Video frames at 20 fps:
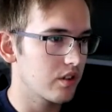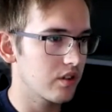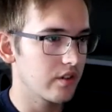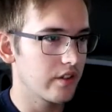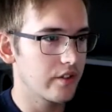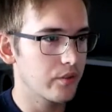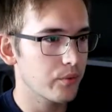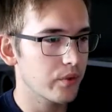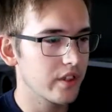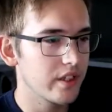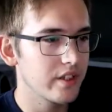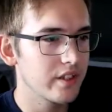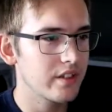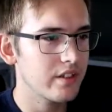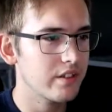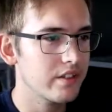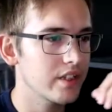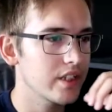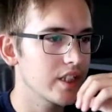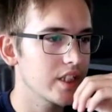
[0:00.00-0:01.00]
This one
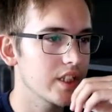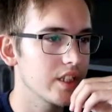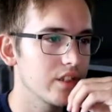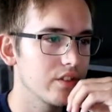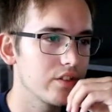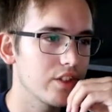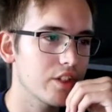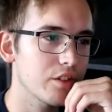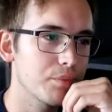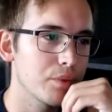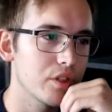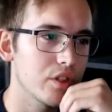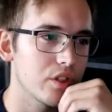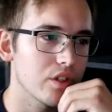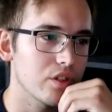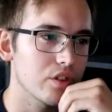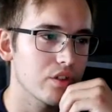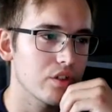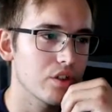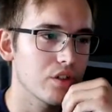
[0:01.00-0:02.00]
here, just
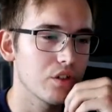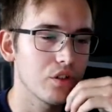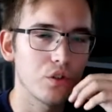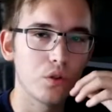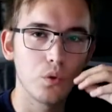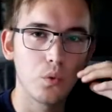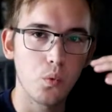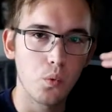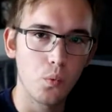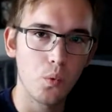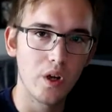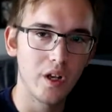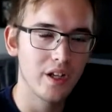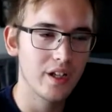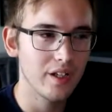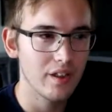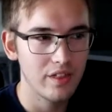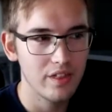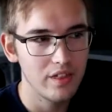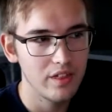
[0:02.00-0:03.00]
because
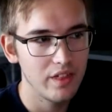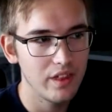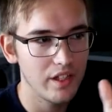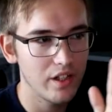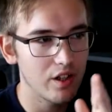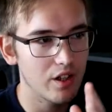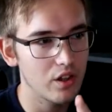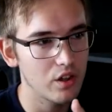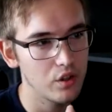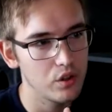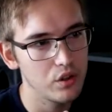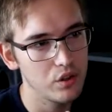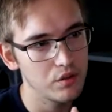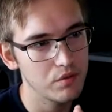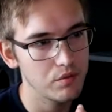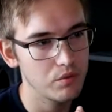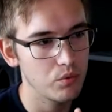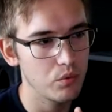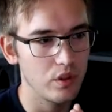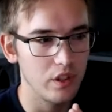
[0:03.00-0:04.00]
when the colony
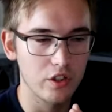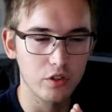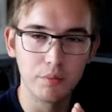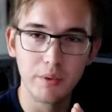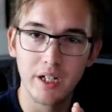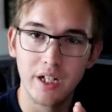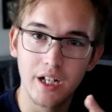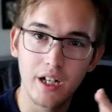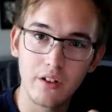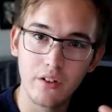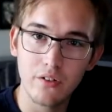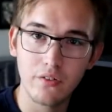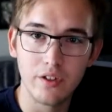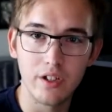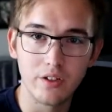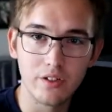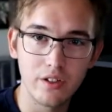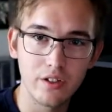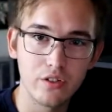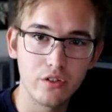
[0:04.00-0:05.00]
will expand out of
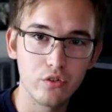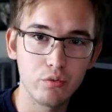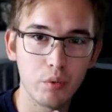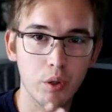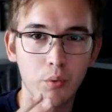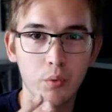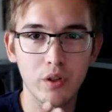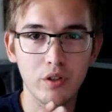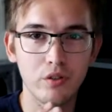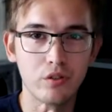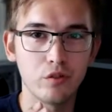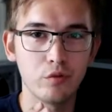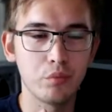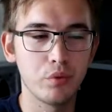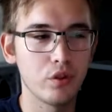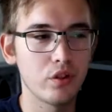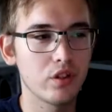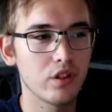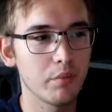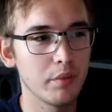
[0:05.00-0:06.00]
that test tube, I want to
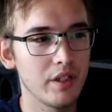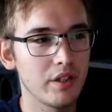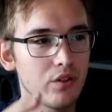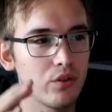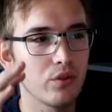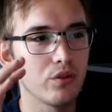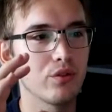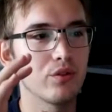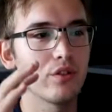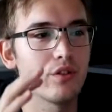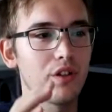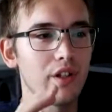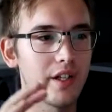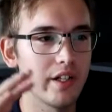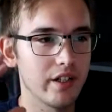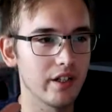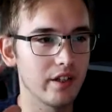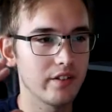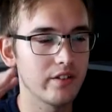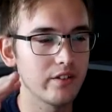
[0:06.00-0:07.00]
put them into
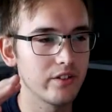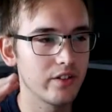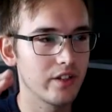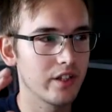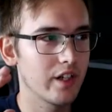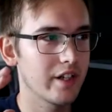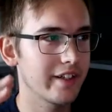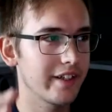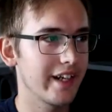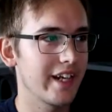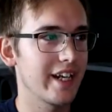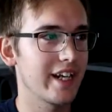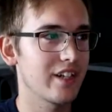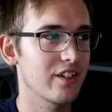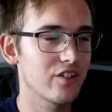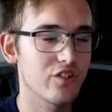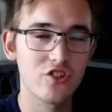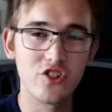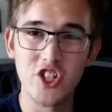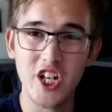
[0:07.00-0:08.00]
another
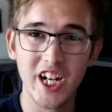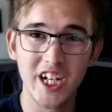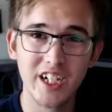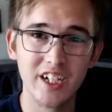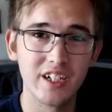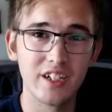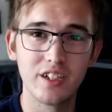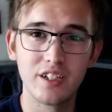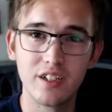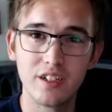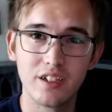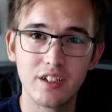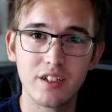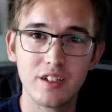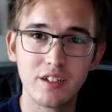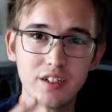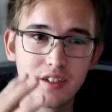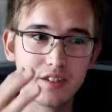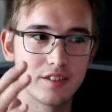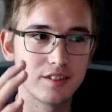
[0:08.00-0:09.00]
Antshack
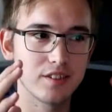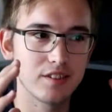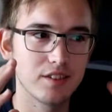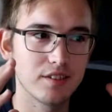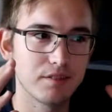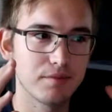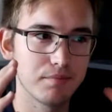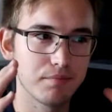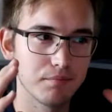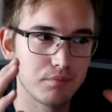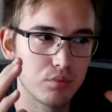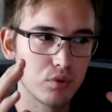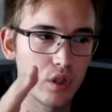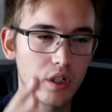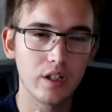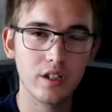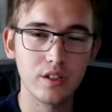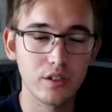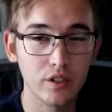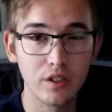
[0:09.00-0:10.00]

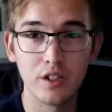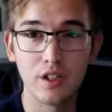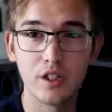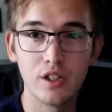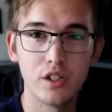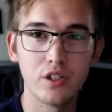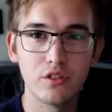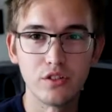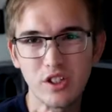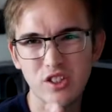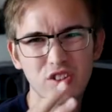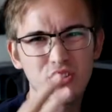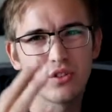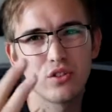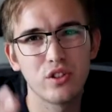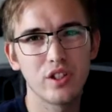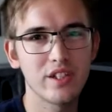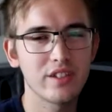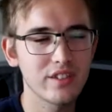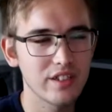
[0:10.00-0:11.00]
product just to
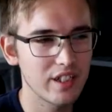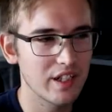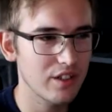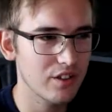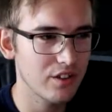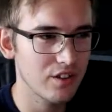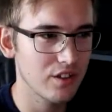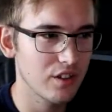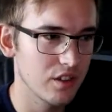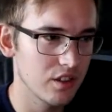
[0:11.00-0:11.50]
test it out,